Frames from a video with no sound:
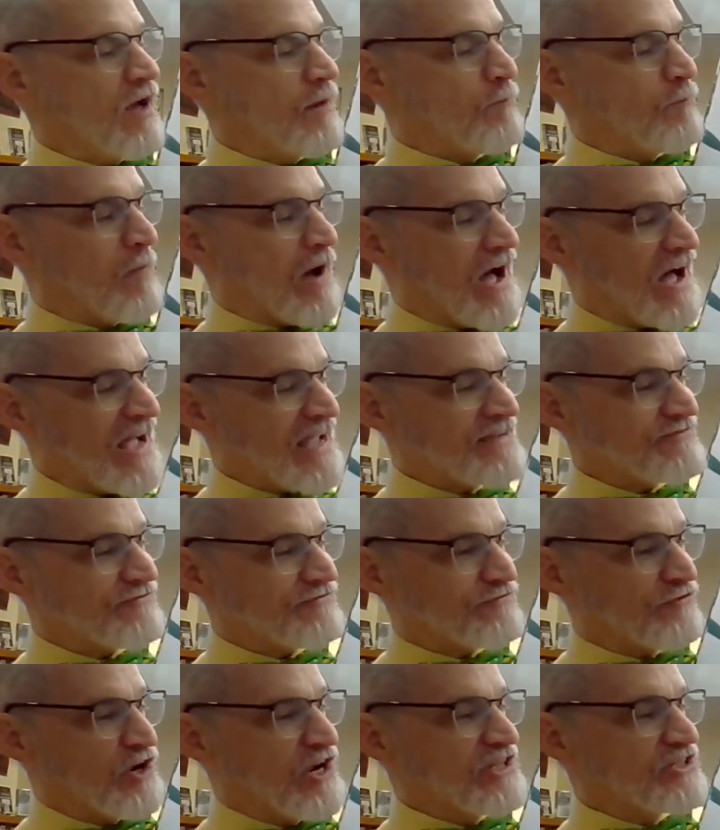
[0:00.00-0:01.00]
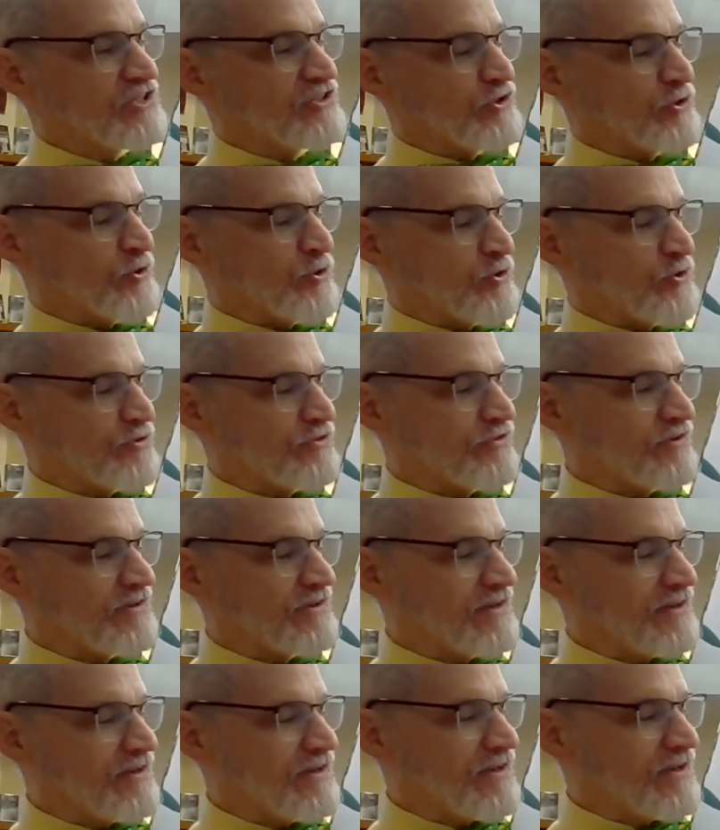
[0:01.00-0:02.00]
My Friend Earth,
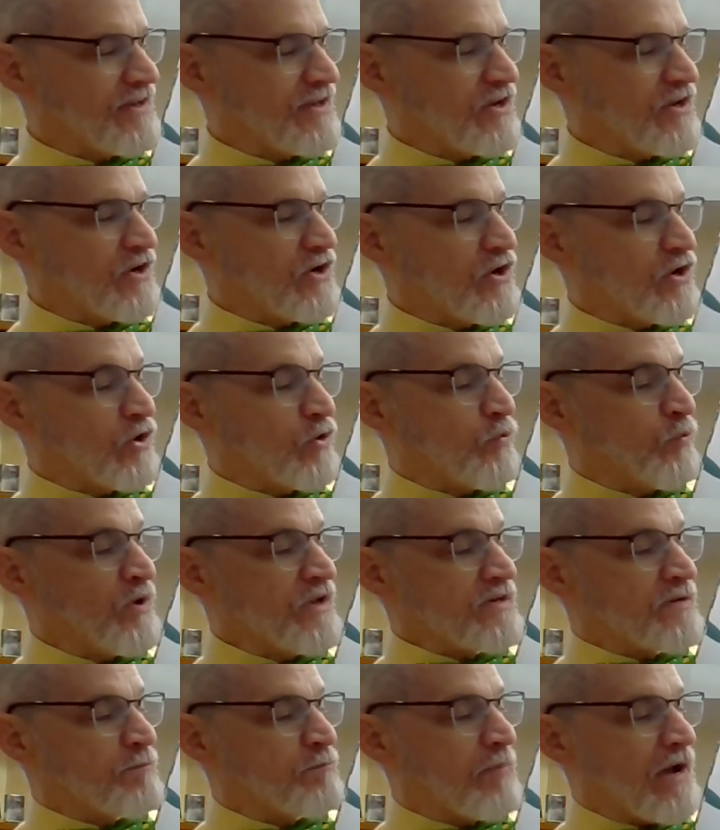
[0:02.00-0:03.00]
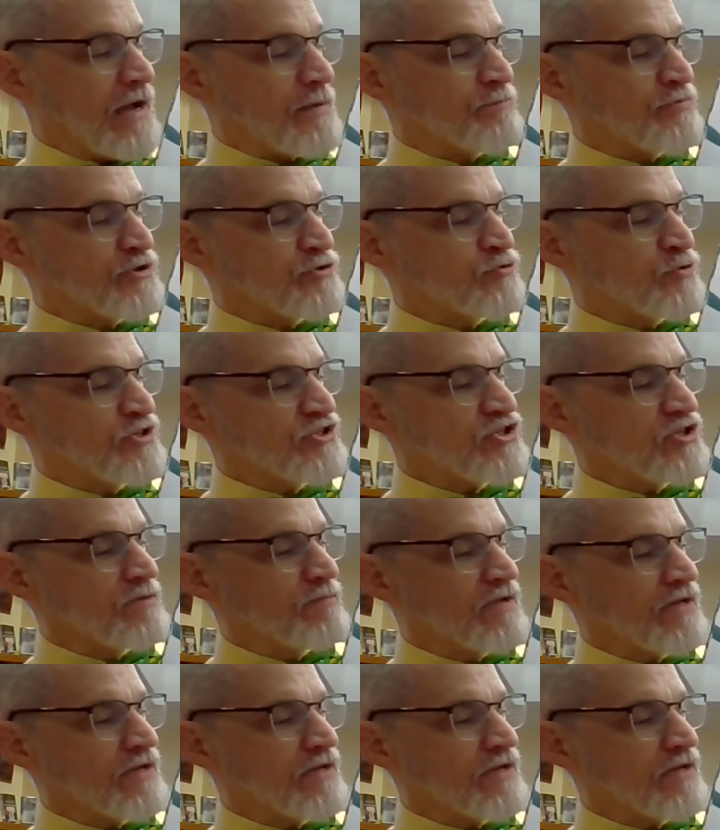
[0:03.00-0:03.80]
written by Patricia